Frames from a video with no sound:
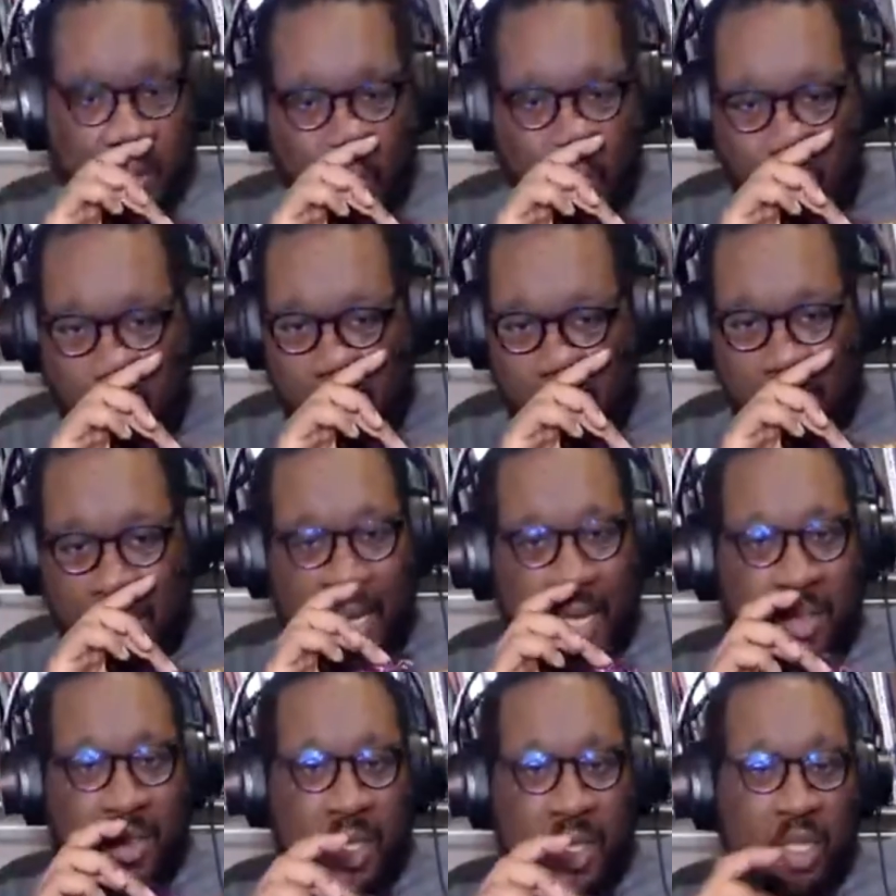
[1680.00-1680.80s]
the
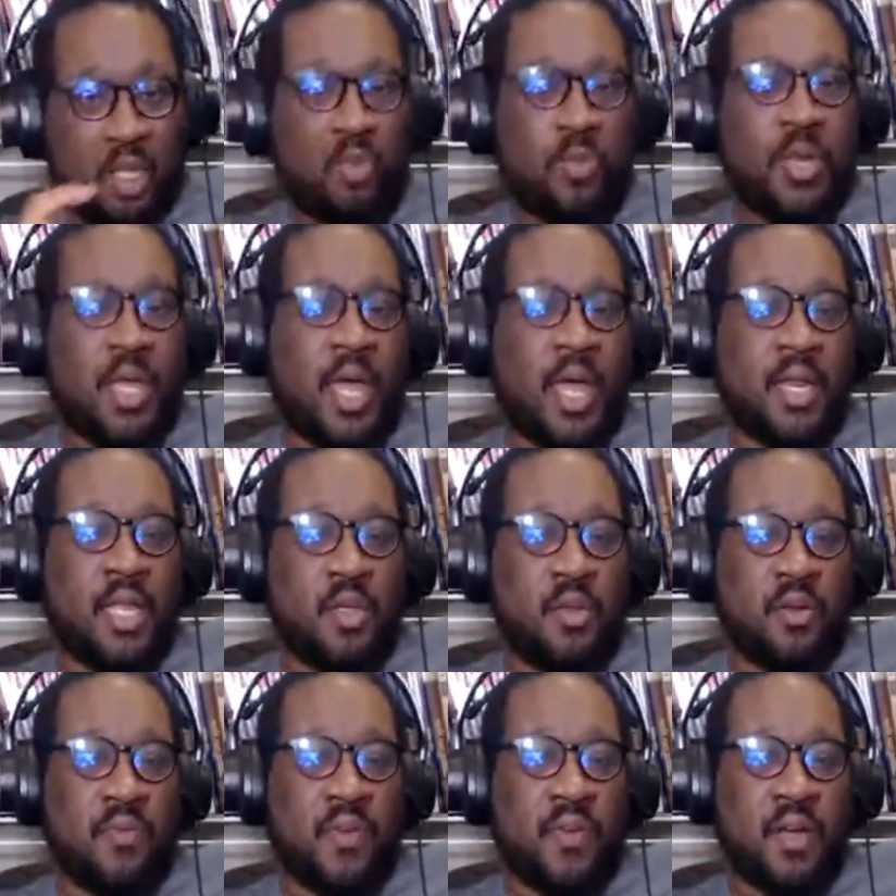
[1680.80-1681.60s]
Wanda and the Illuminati
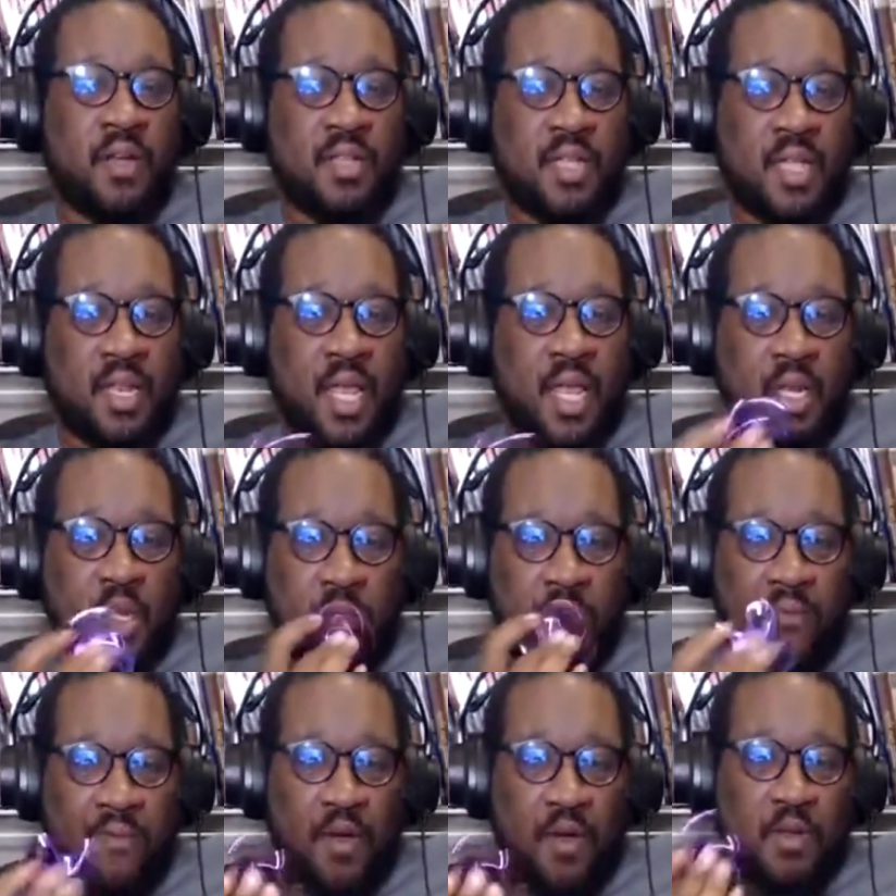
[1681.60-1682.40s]
universe, and they do
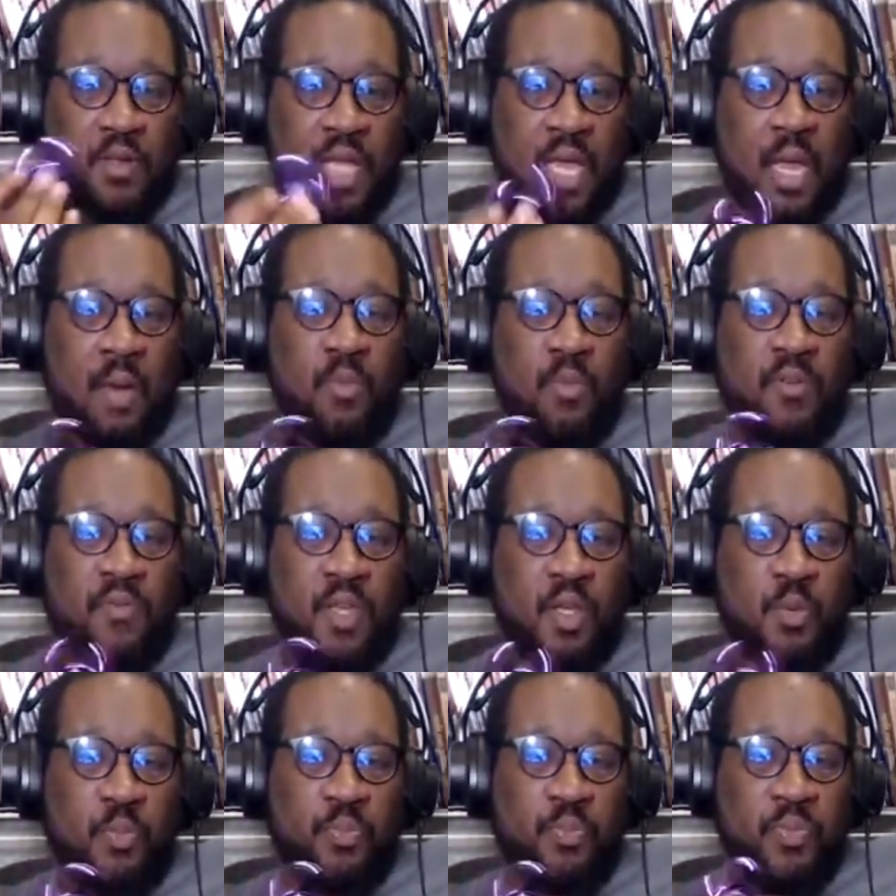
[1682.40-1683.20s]
the first camera
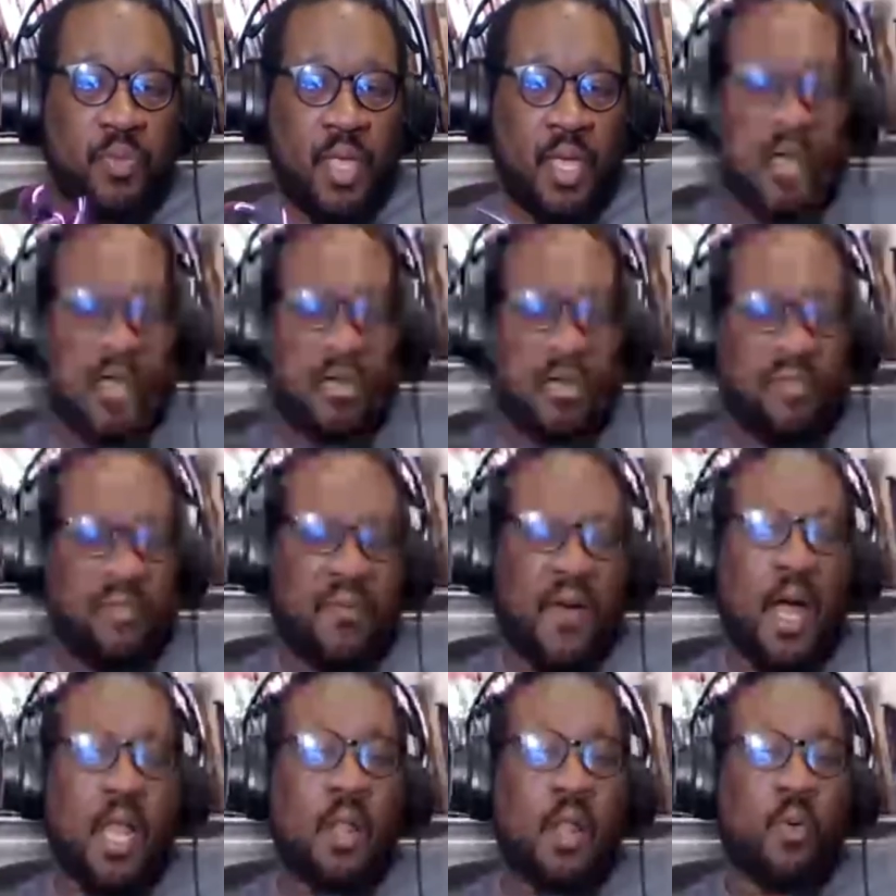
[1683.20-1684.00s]
view, and it's yeah.
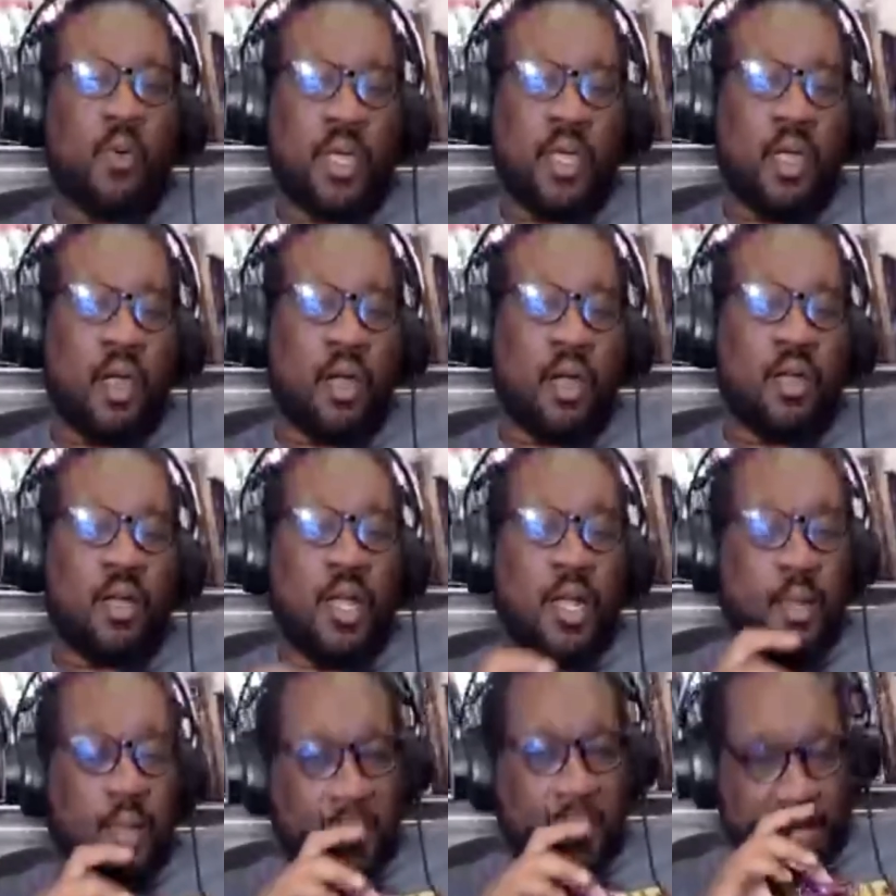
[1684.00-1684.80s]
following her
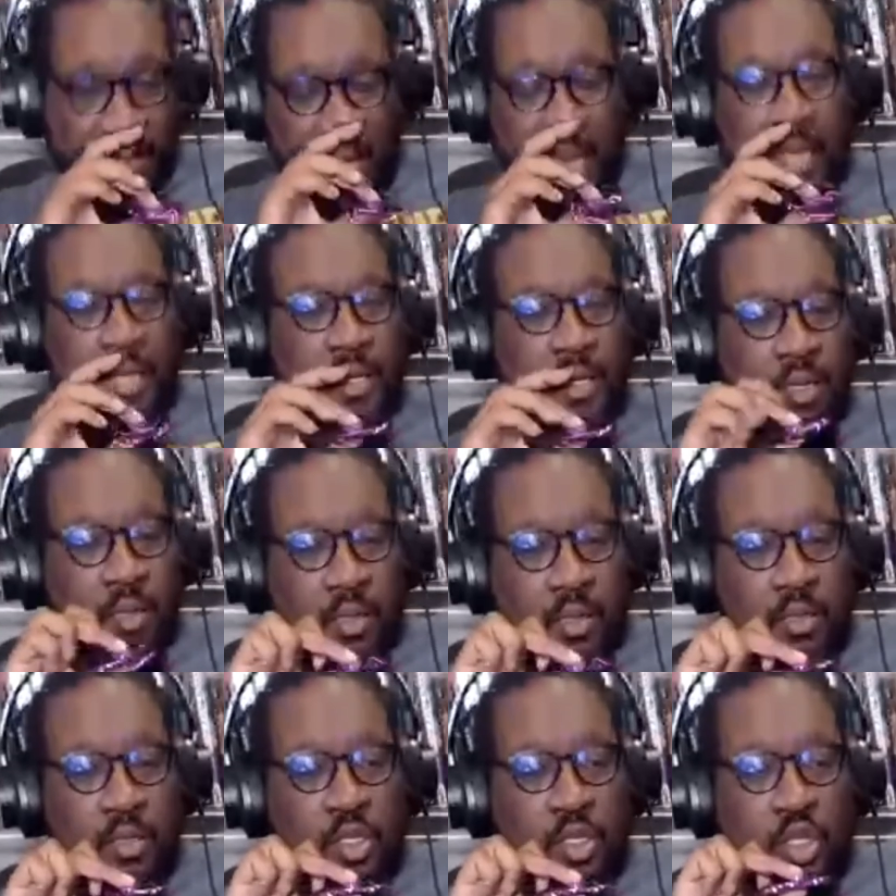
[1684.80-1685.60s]
like that,
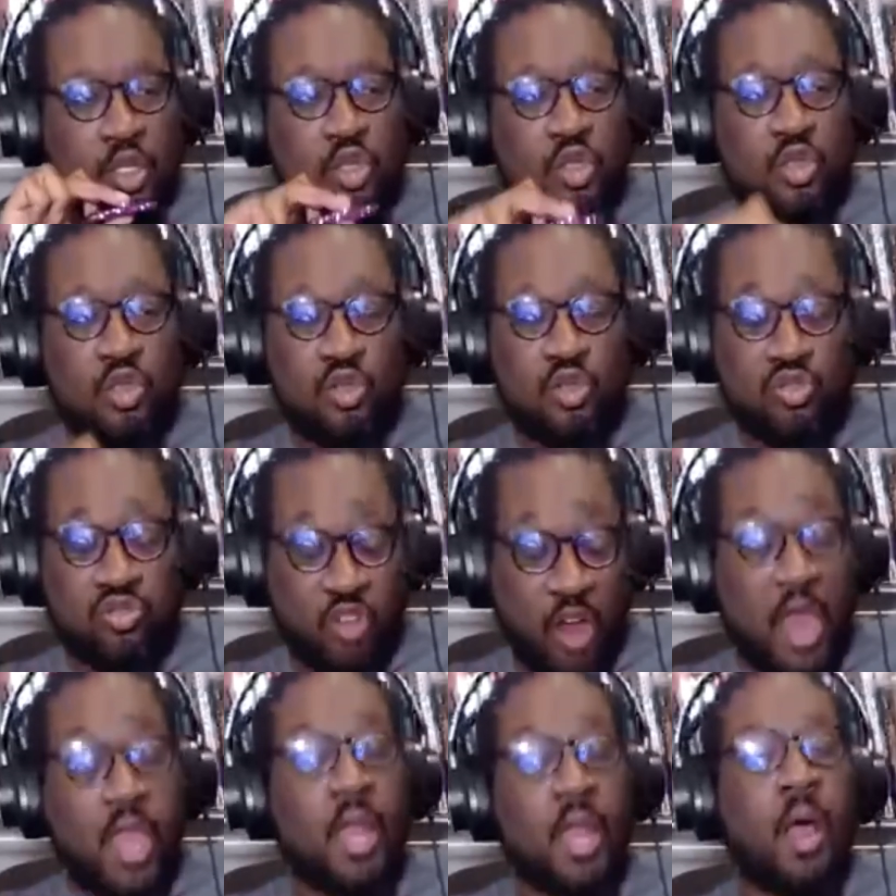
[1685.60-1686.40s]

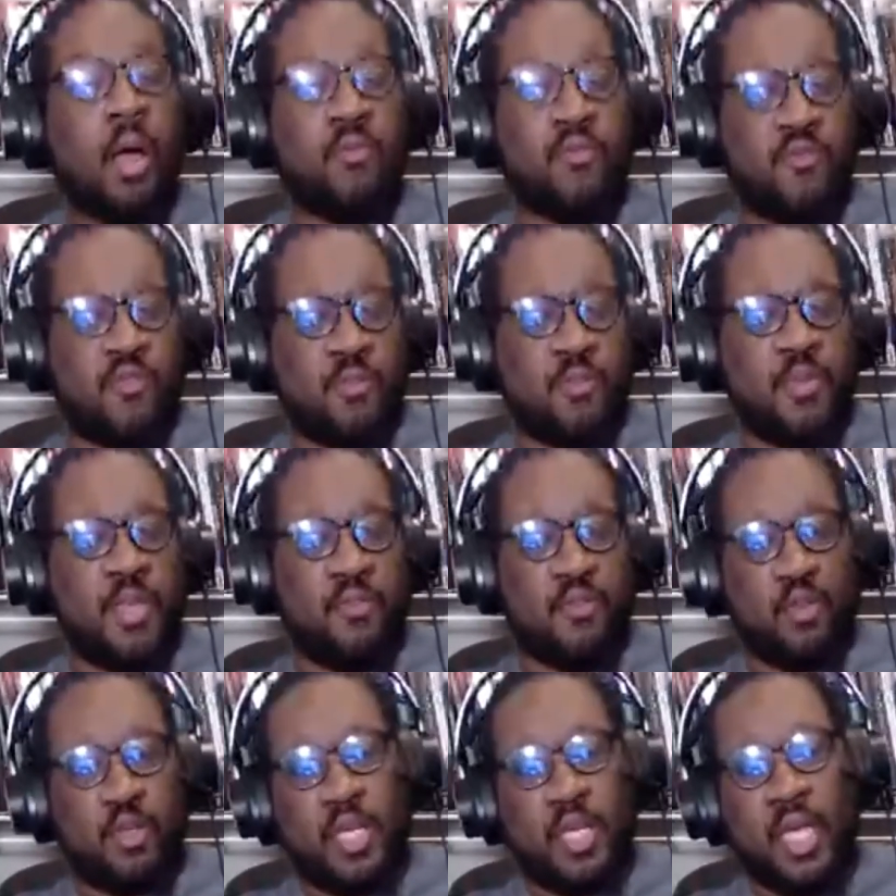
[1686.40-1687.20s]
straight up from
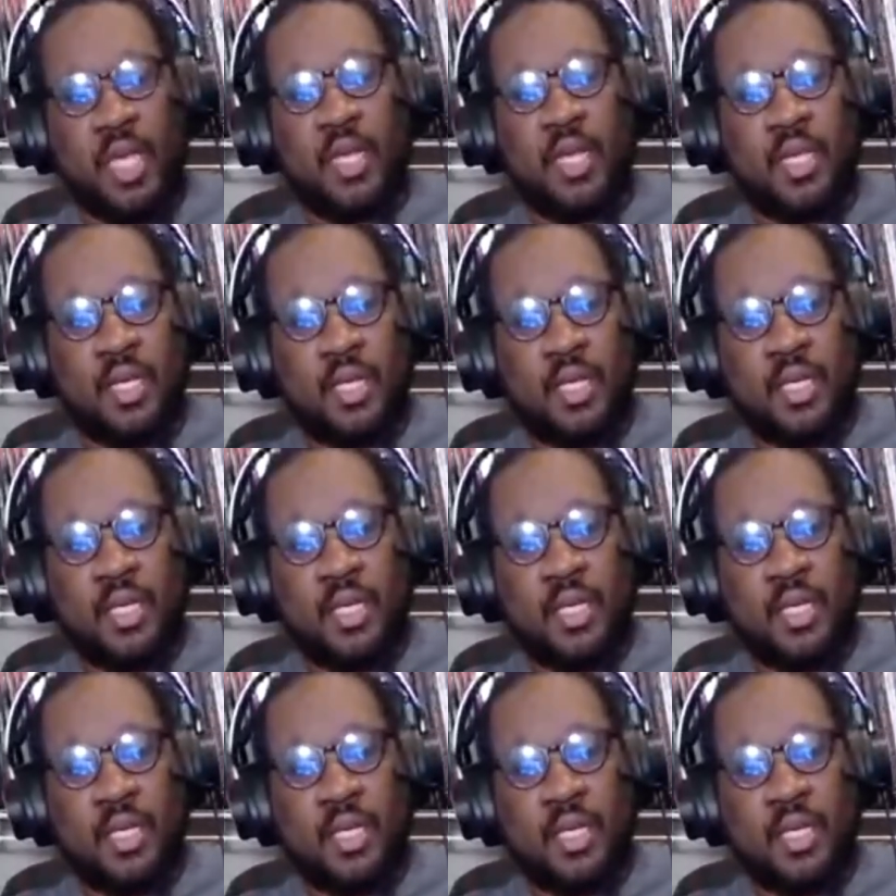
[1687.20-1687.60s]
Evil Dead.